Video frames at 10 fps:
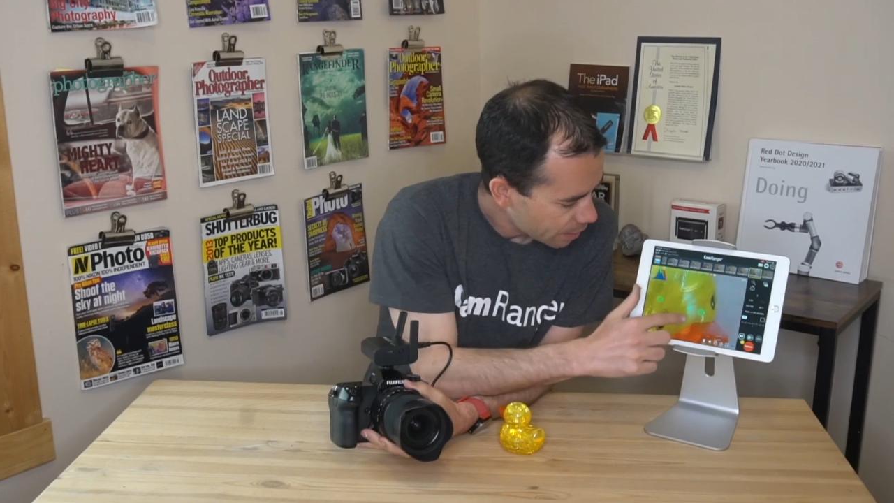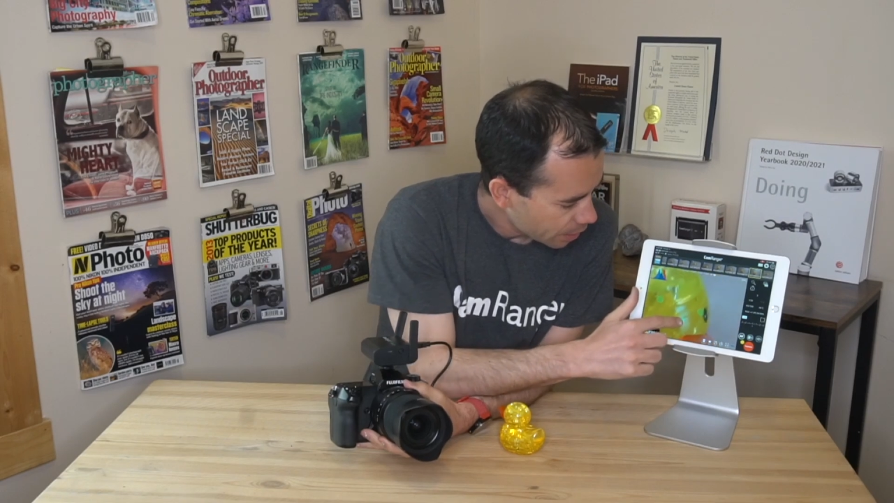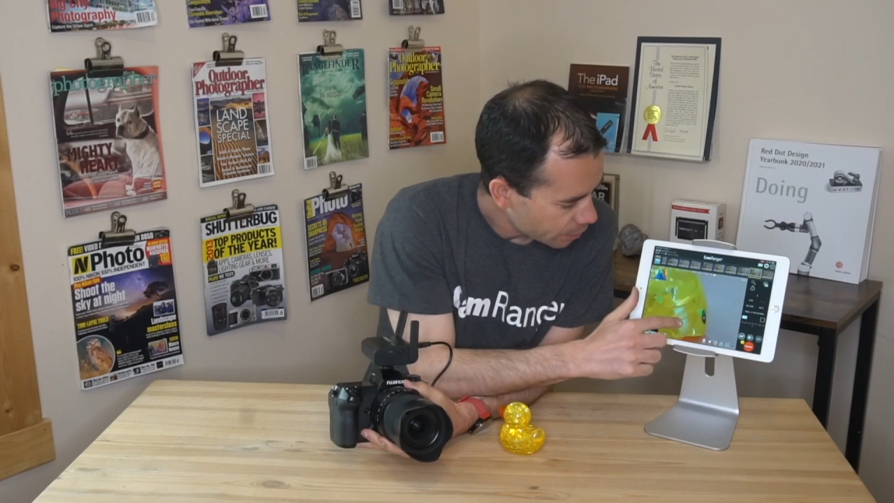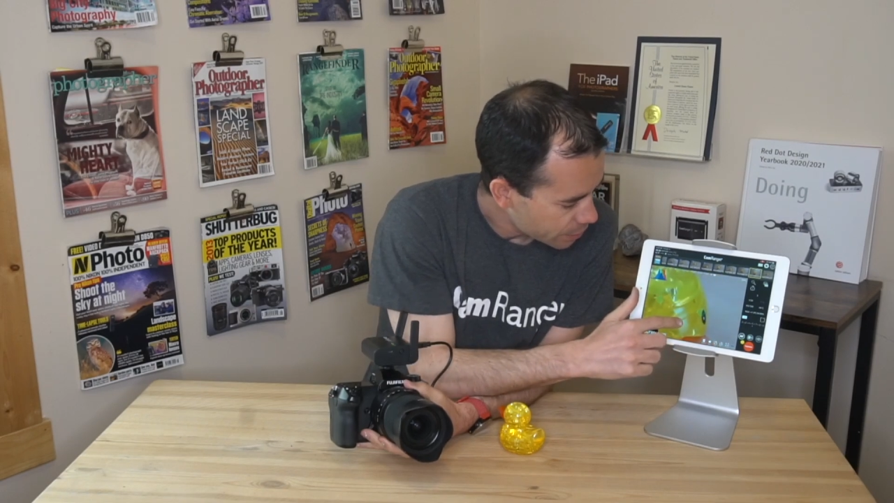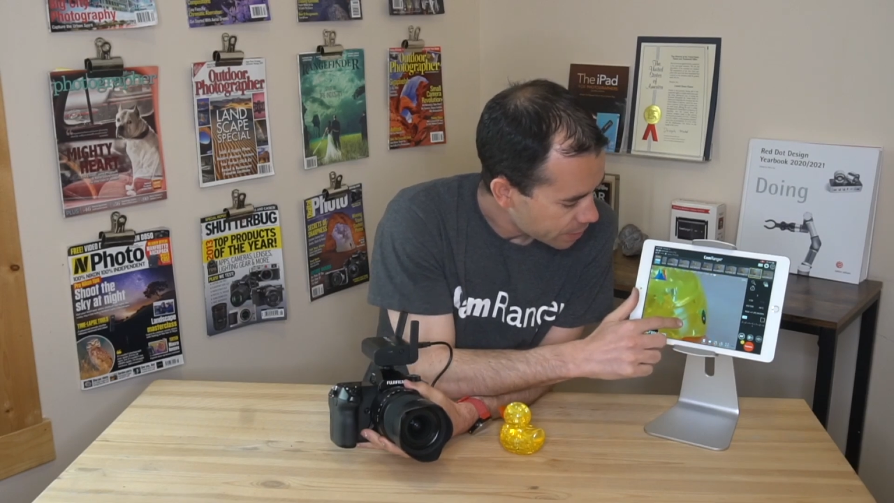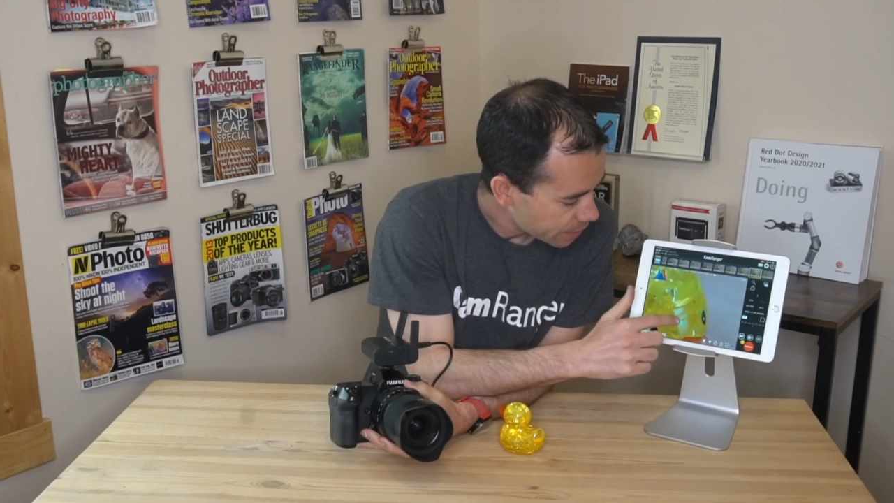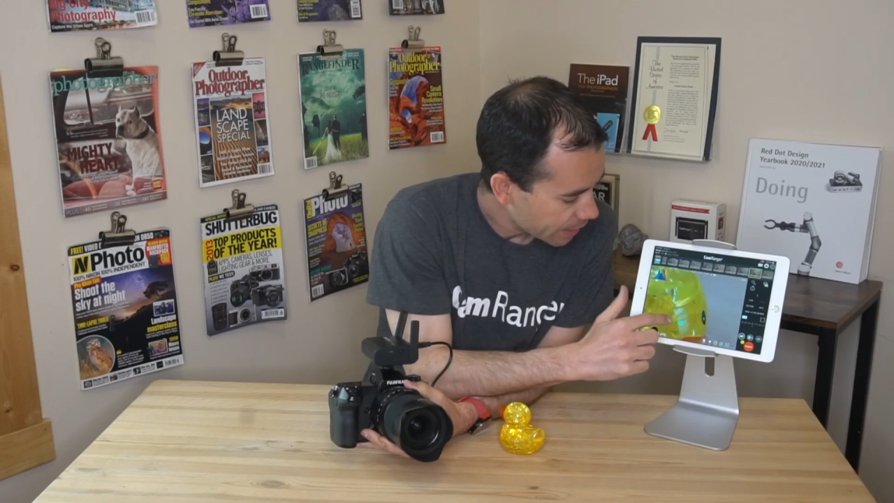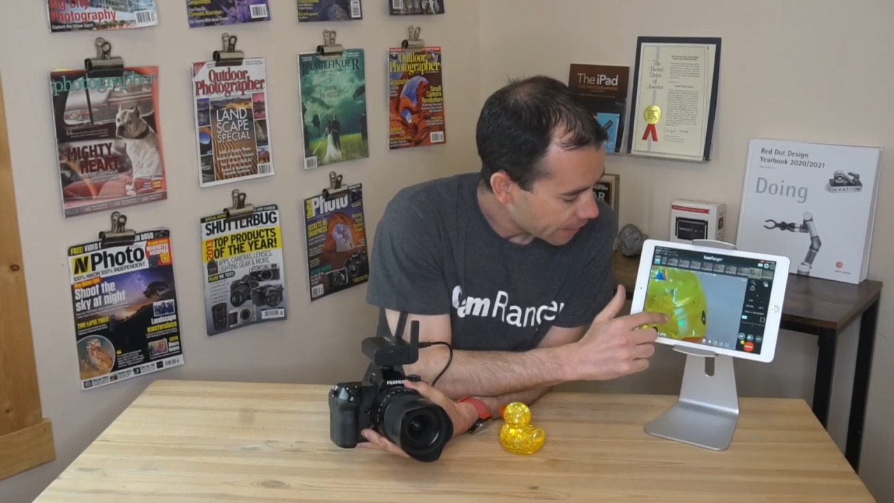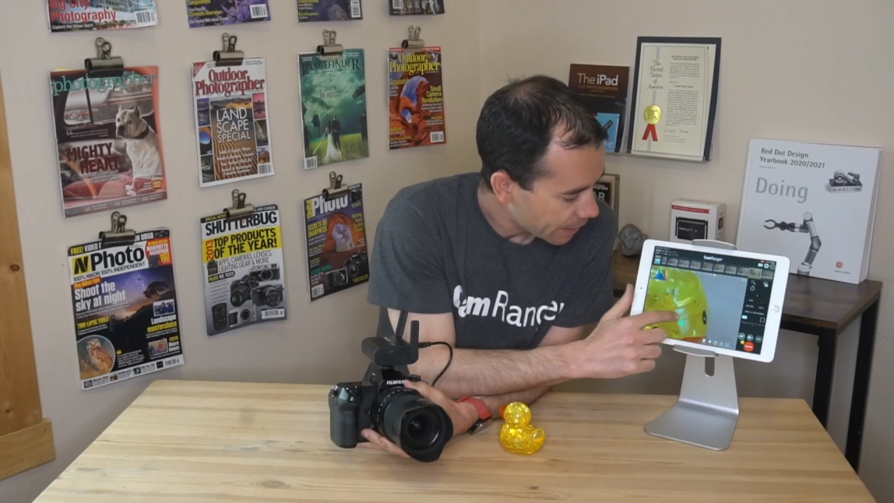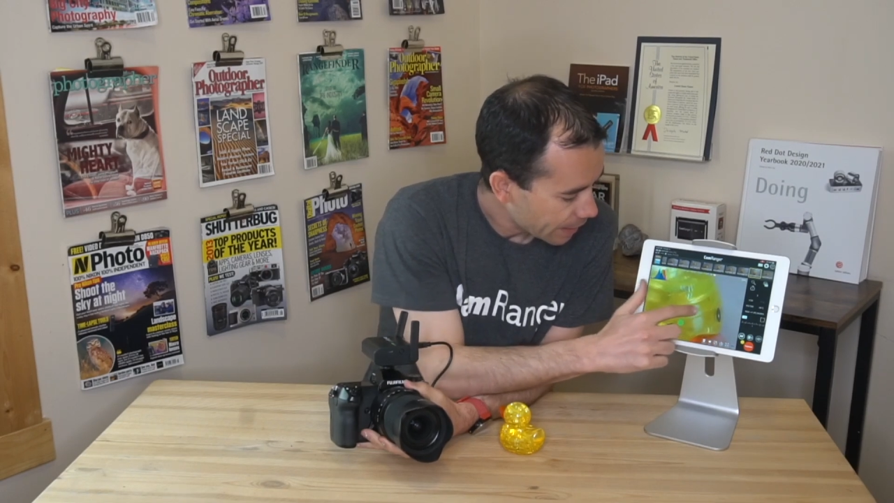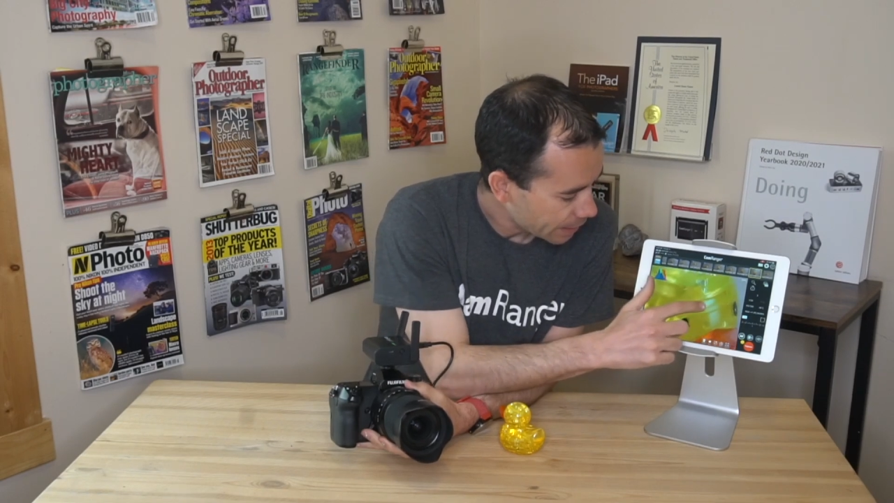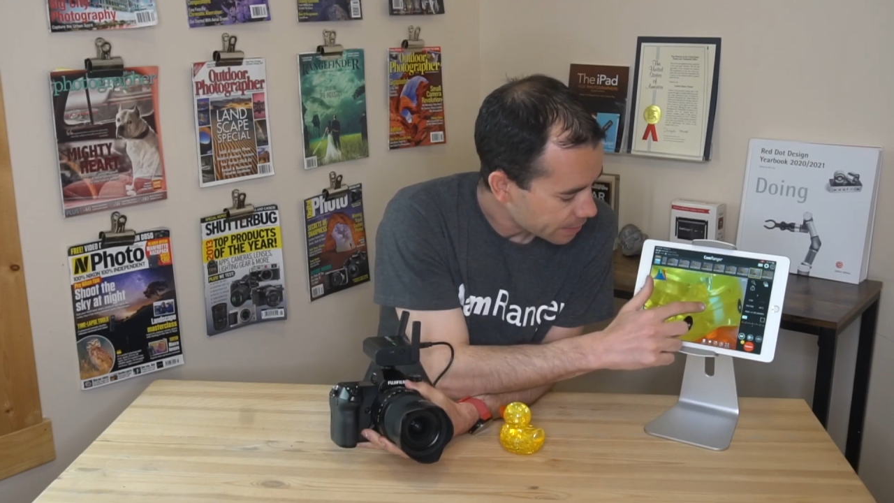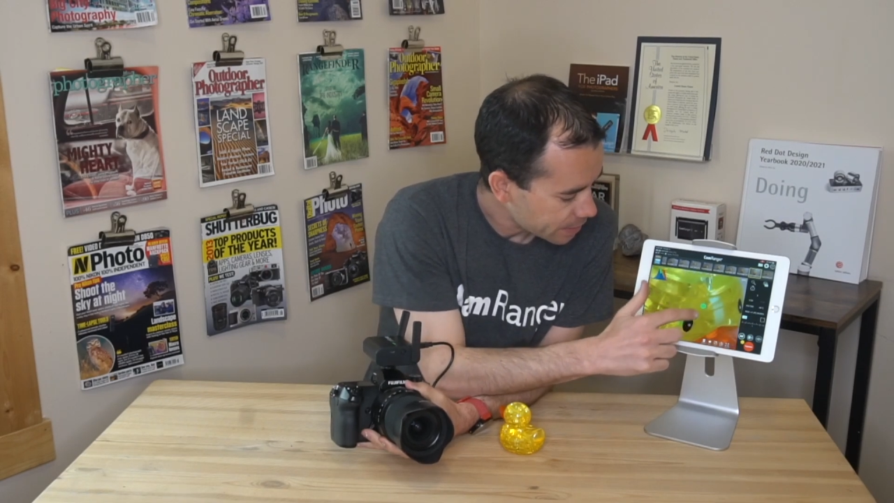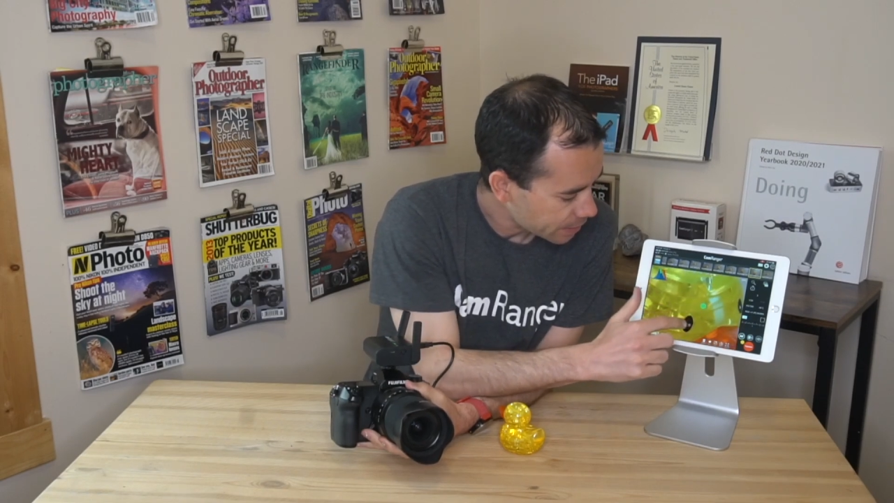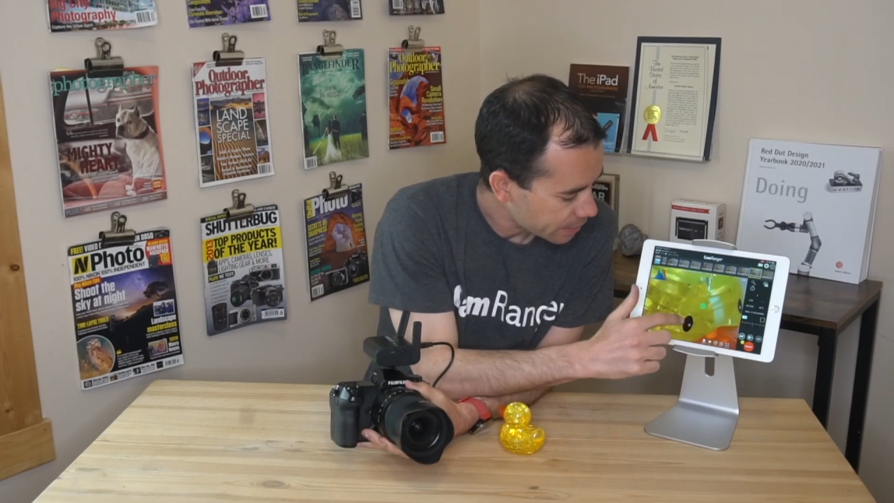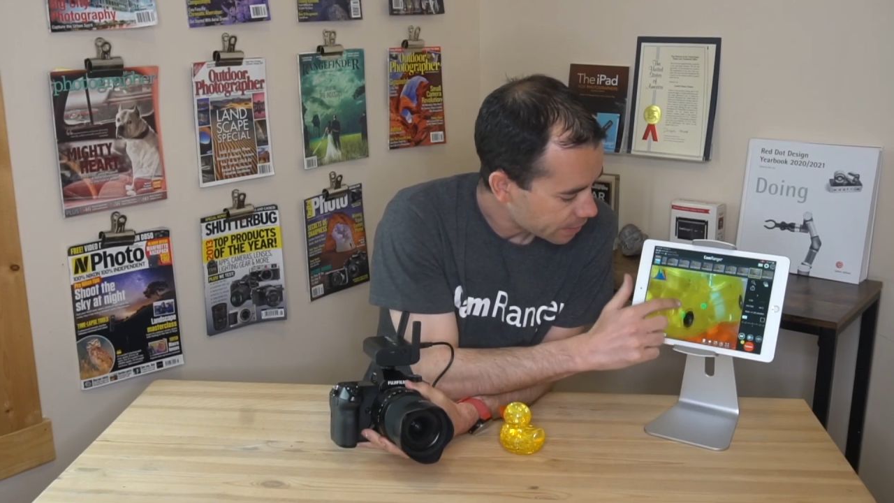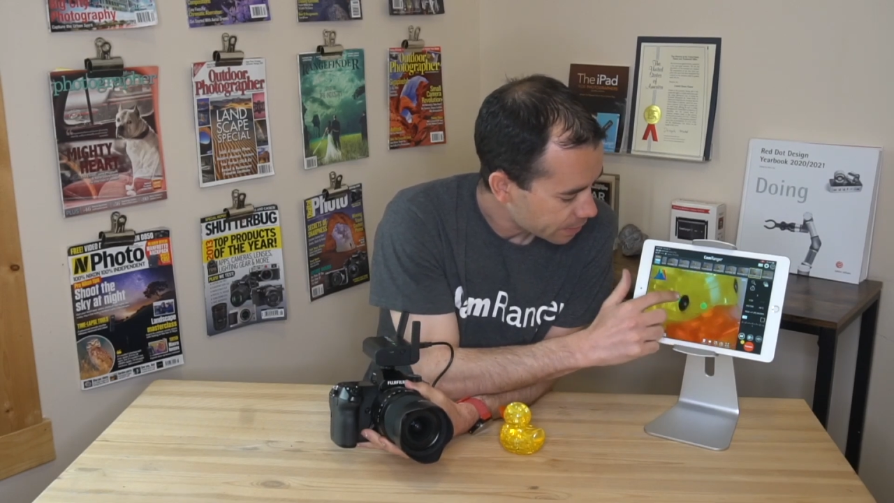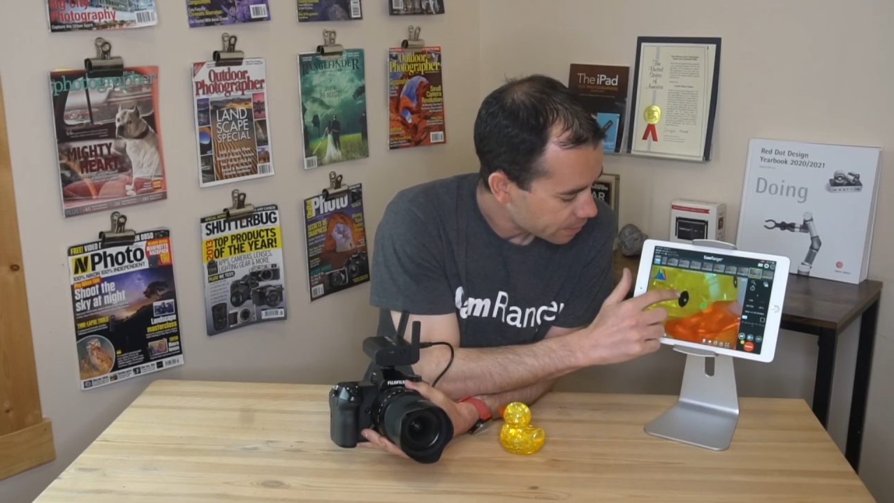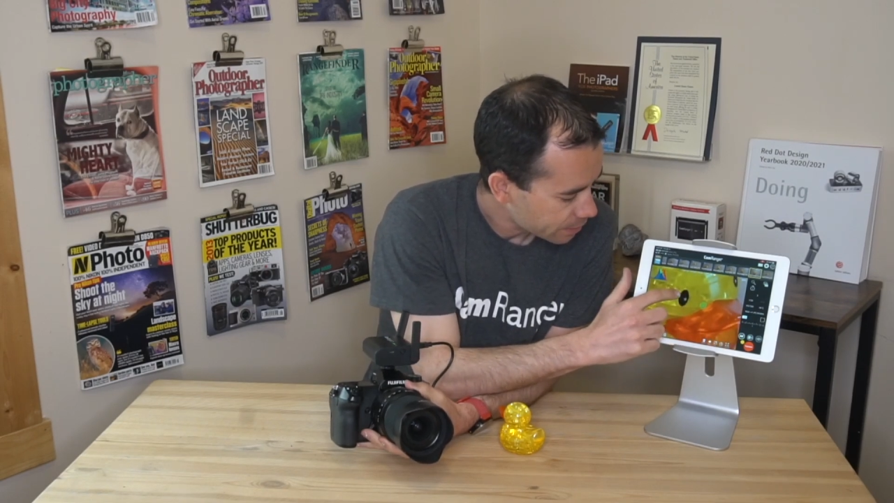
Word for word: You're still getting excellent